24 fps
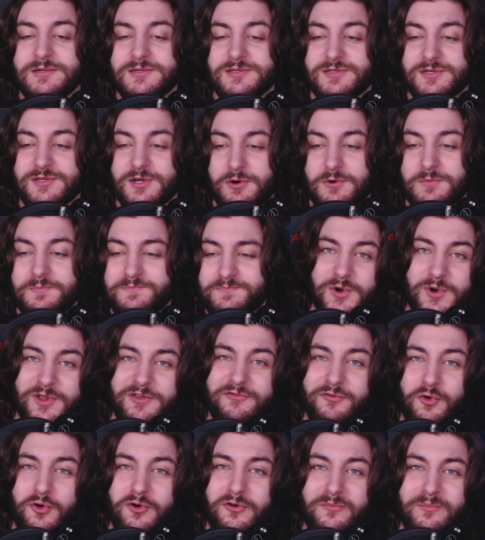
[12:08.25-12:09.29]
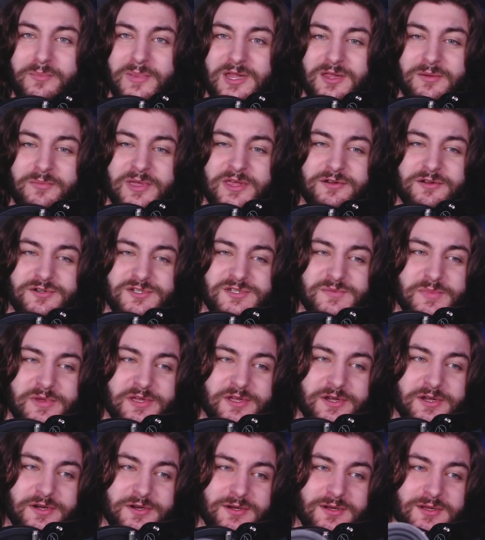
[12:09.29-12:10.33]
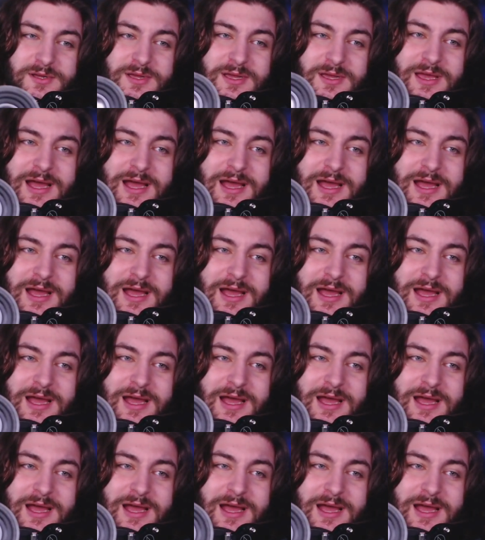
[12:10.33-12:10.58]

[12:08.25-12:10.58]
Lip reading: So 24mm speaker,